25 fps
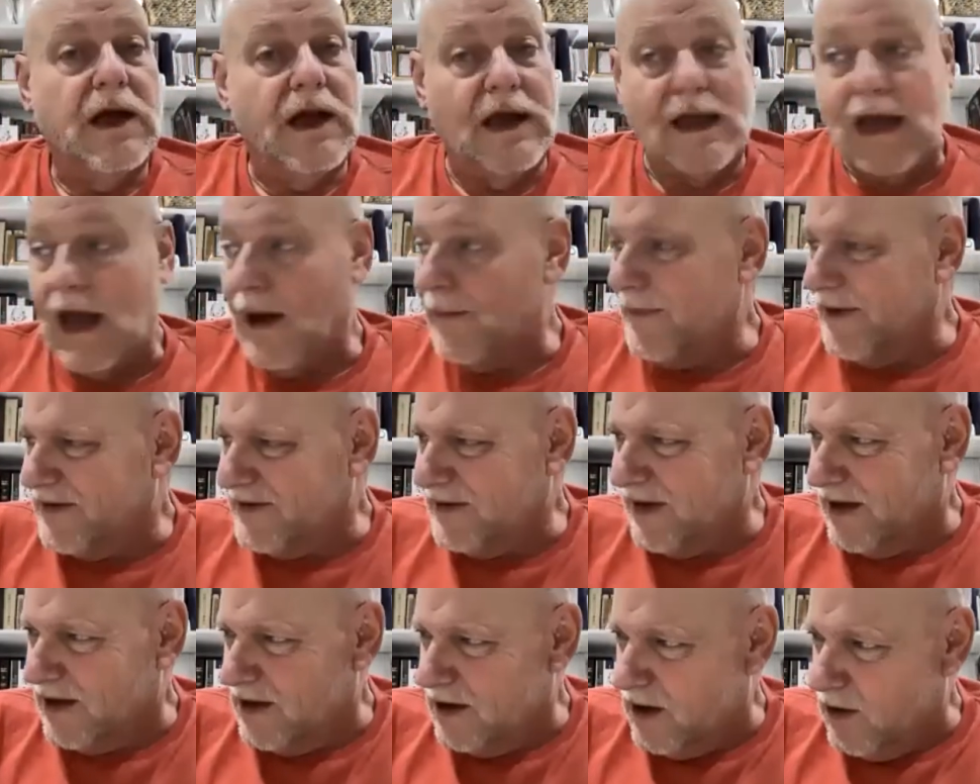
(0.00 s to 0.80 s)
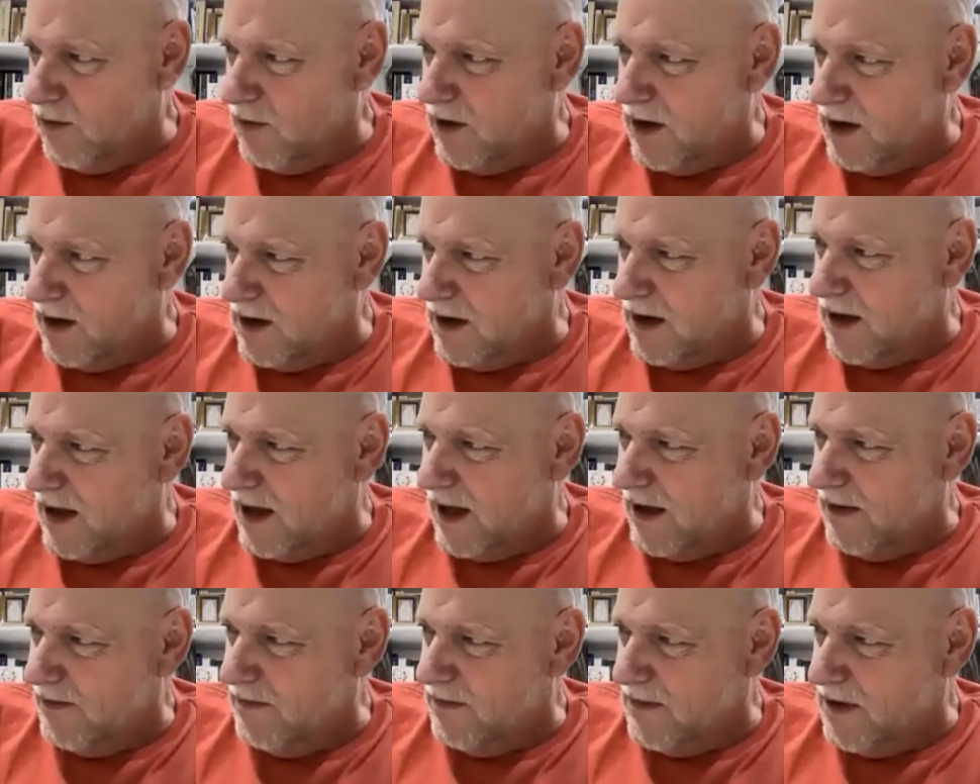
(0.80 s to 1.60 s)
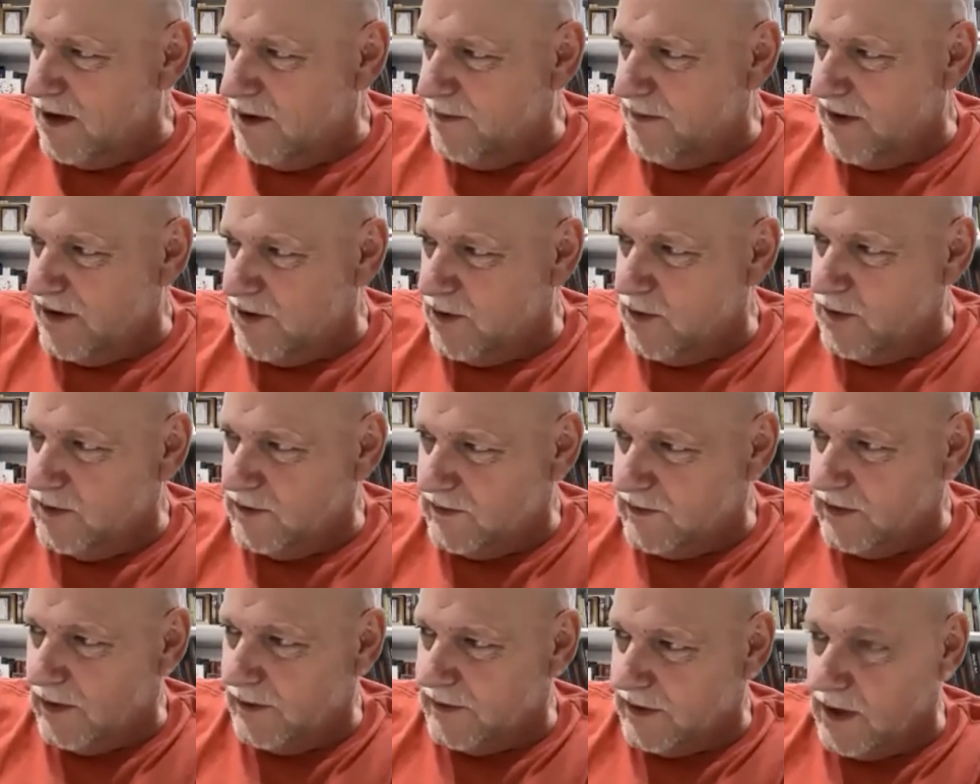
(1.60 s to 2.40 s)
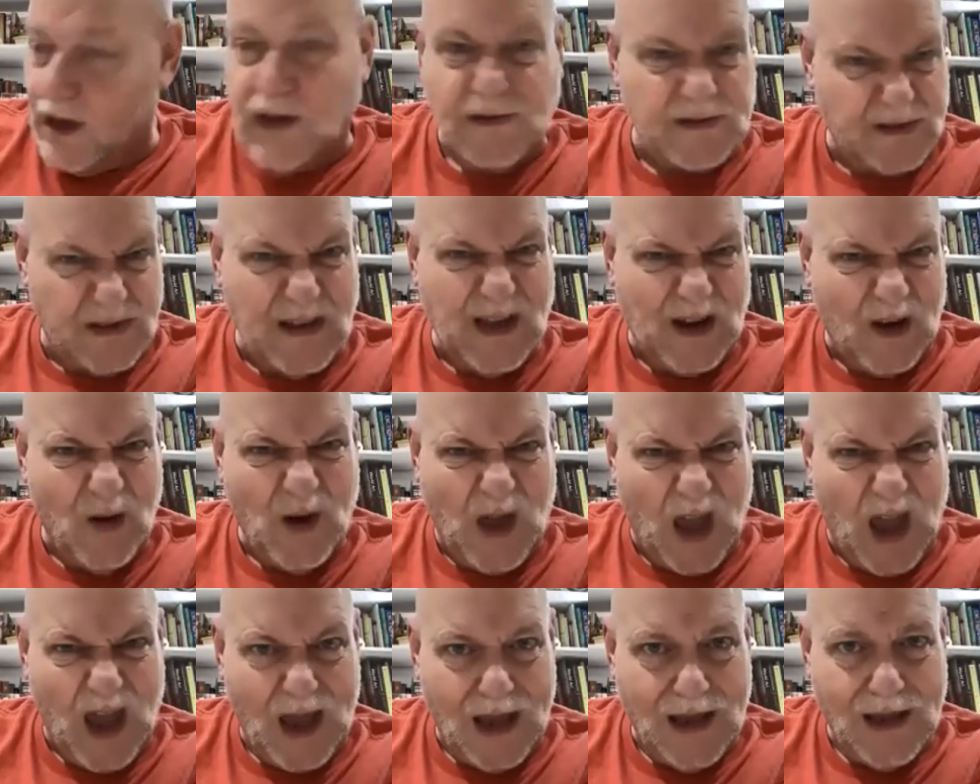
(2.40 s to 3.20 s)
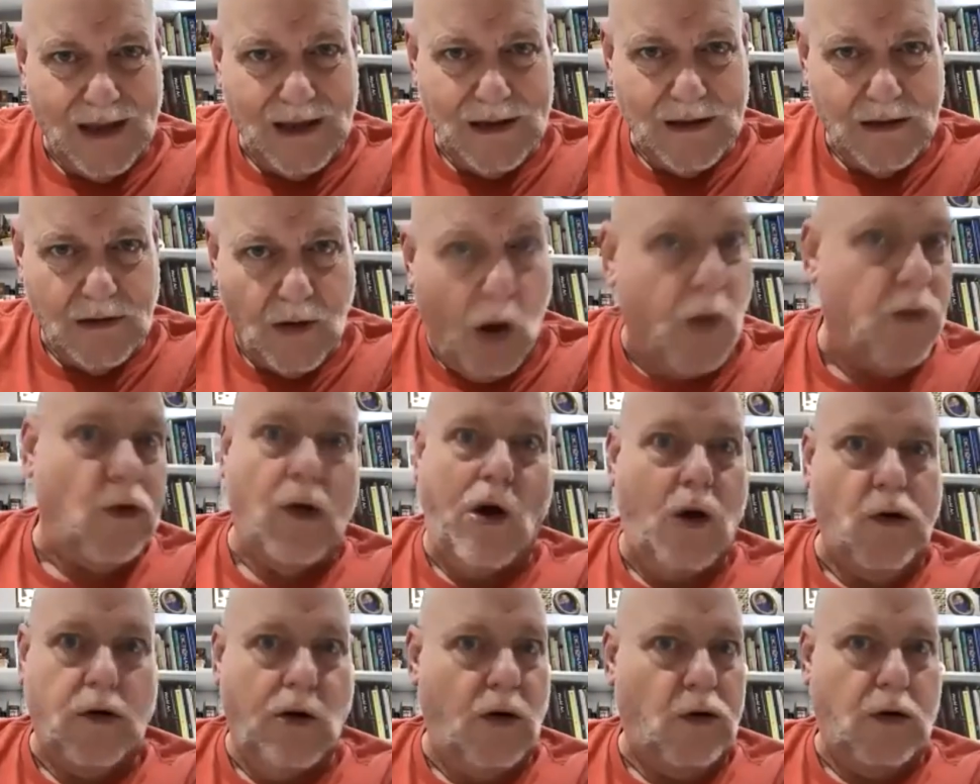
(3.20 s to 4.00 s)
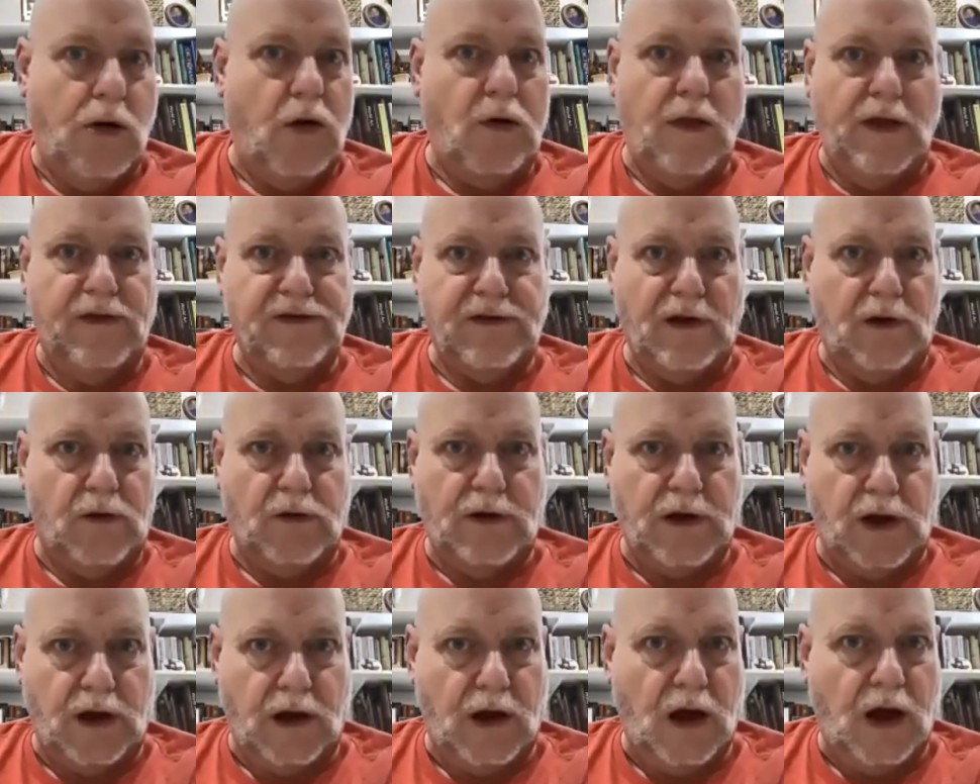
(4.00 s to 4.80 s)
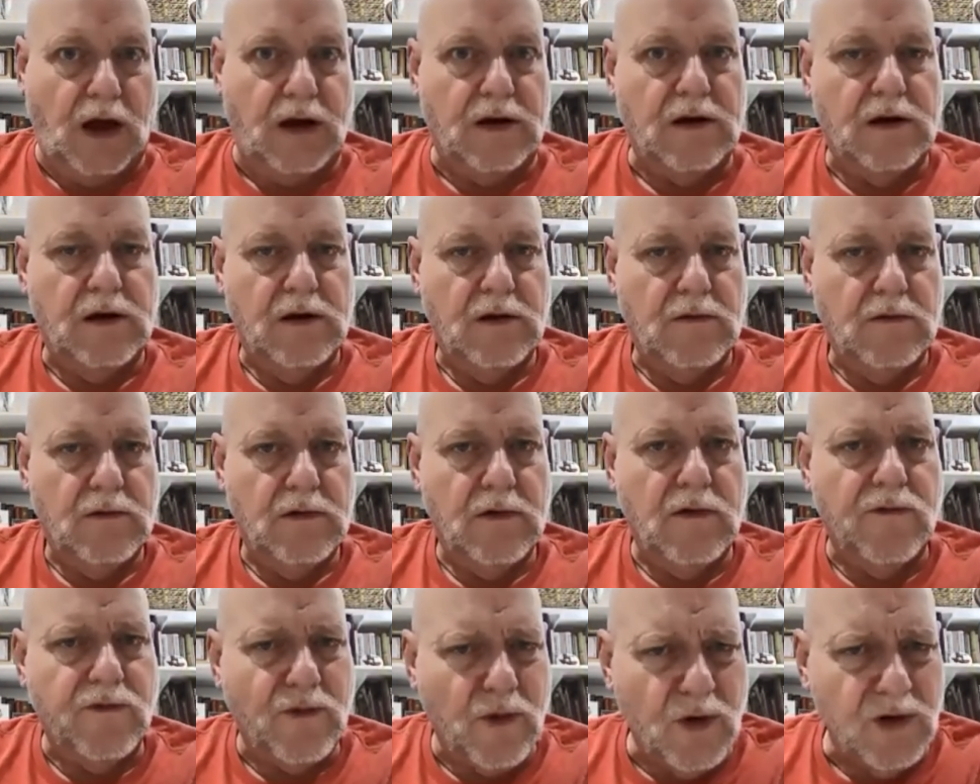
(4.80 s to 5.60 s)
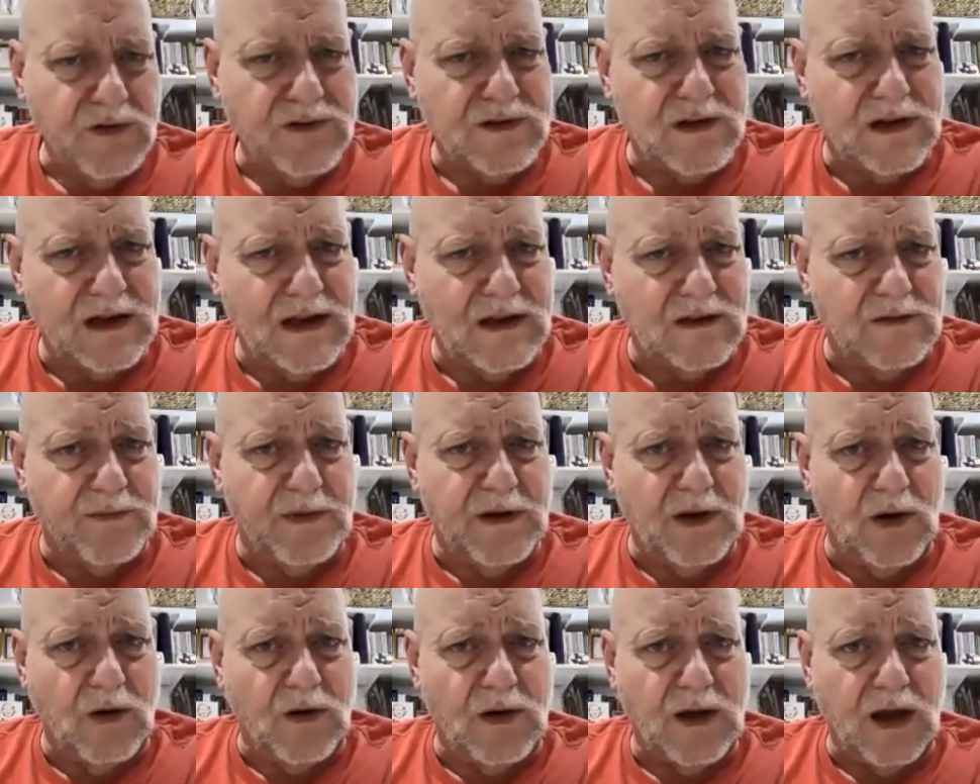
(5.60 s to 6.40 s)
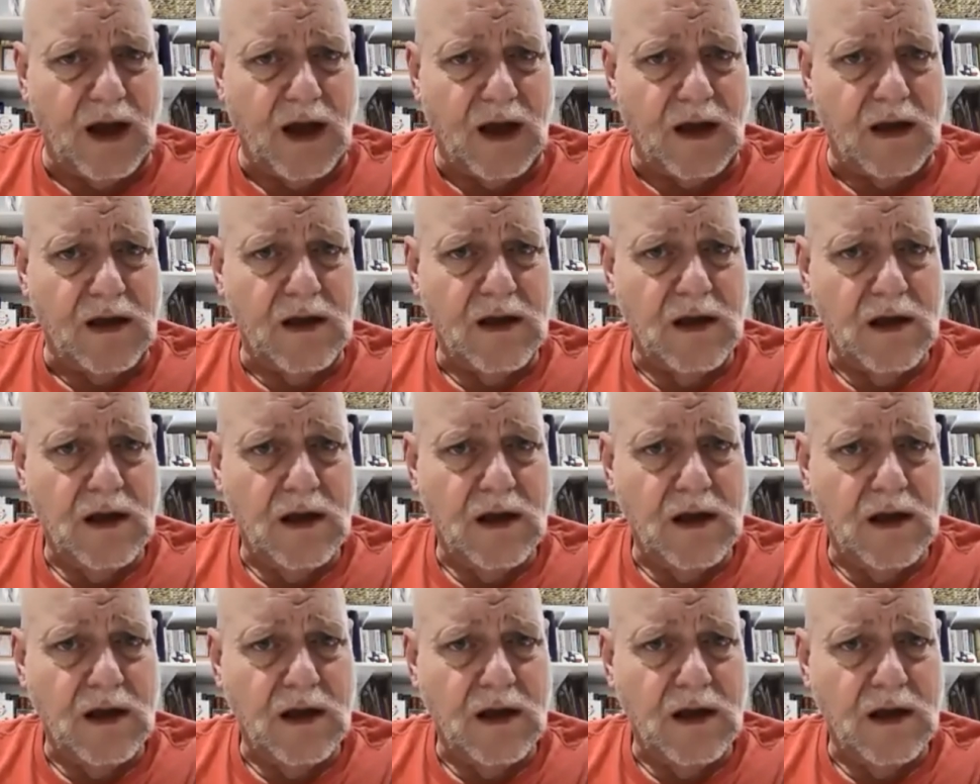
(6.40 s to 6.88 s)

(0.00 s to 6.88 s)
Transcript: And God may say, you know what? I'm going to be doing something else. Is that okay? Oh, no, that's not okay, God. Well, of course it needs to be okay.